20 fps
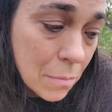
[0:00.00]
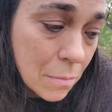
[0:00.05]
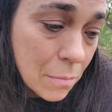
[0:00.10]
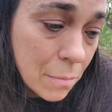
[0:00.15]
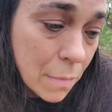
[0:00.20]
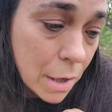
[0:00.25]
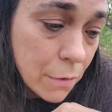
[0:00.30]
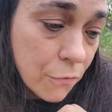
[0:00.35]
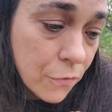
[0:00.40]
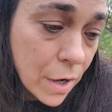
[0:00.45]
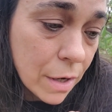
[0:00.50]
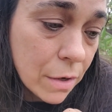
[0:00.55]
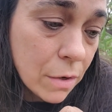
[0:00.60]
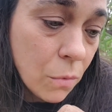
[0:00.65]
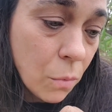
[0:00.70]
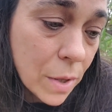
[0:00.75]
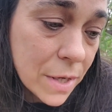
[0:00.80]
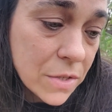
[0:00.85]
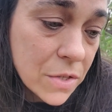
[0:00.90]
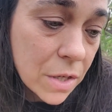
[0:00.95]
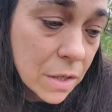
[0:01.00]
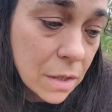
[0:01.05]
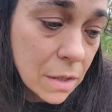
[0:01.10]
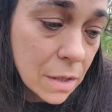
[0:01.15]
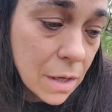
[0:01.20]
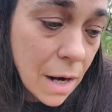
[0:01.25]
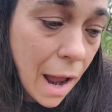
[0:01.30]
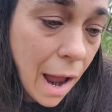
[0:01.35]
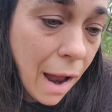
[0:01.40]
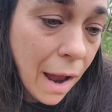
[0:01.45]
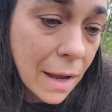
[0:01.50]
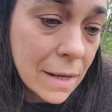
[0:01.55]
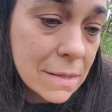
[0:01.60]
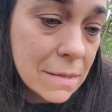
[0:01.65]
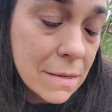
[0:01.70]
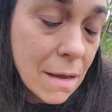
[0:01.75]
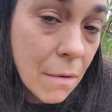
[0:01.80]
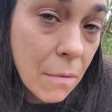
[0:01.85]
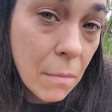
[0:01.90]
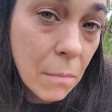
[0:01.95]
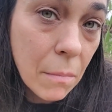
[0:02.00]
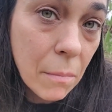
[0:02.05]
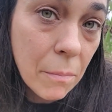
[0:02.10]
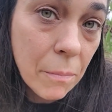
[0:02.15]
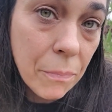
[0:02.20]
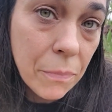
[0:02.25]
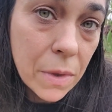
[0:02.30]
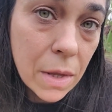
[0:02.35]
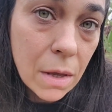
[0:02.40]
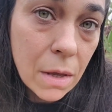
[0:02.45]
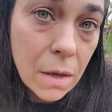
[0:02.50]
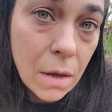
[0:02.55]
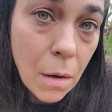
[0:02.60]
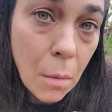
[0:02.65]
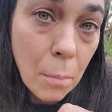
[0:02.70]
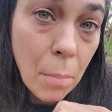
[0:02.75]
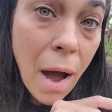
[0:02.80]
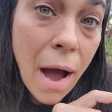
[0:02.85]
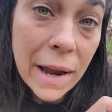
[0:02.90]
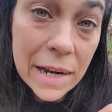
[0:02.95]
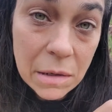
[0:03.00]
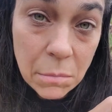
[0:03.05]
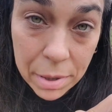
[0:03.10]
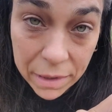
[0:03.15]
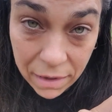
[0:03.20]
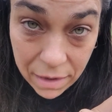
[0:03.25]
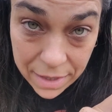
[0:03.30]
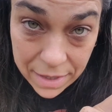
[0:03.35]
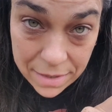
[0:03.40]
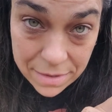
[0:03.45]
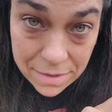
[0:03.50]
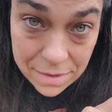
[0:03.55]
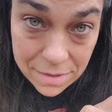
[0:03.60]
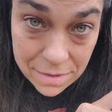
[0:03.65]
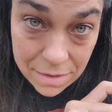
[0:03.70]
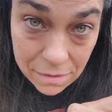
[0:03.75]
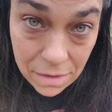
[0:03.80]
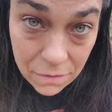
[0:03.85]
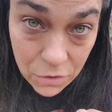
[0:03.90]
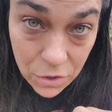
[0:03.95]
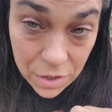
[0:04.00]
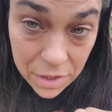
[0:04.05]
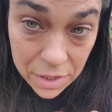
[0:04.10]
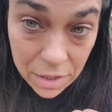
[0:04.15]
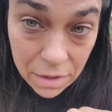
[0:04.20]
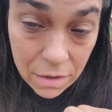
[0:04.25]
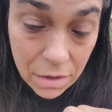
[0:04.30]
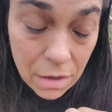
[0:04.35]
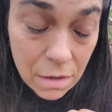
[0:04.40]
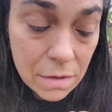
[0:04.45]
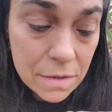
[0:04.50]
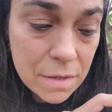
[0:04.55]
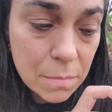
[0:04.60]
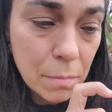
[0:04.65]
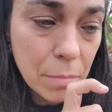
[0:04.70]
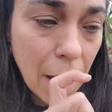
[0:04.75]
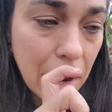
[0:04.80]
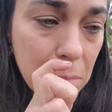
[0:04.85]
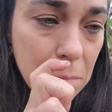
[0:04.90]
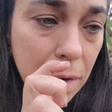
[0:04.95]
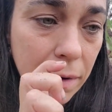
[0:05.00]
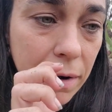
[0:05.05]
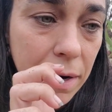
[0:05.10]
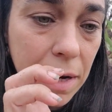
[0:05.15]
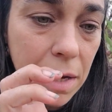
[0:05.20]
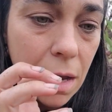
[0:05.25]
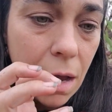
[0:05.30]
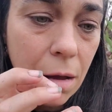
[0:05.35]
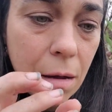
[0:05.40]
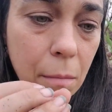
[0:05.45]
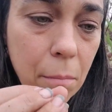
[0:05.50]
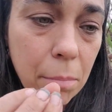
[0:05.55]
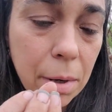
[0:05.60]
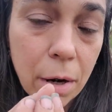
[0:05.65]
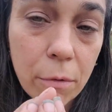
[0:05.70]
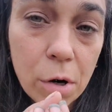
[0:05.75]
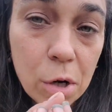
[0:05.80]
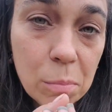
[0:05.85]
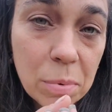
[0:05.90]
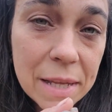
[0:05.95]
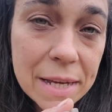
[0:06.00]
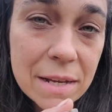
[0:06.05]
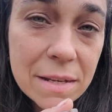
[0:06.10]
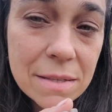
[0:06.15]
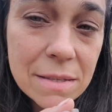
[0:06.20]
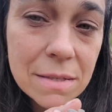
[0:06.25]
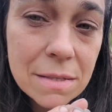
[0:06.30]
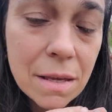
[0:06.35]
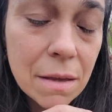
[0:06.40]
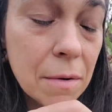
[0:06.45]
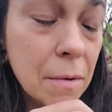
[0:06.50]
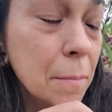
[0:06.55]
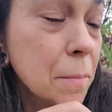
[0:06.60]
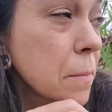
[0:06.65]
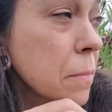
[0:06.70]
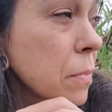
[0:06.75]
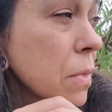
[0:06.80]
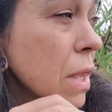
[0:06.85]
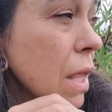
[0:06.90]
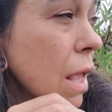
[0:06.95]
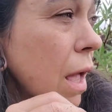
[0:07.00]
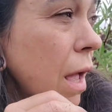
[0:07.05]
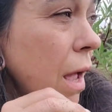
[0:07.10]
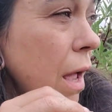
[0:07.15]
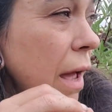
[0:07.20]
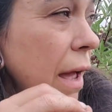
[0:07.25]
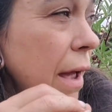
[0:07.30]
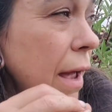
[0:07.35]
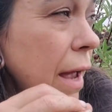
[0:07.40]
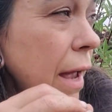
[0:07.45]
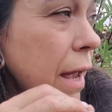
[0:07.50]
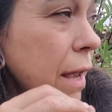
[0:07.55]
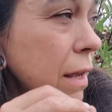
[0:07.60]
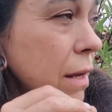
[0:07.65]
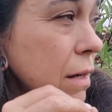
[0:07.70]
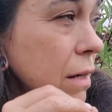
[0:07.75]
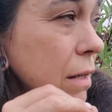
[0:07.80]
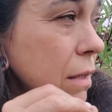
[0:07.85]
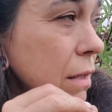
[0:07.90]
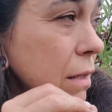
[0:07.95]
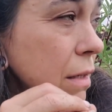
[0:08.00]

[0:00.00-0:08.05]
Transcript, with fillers: my friend Winter had some pineberries delivered here, some pineberry um, bare root plants, and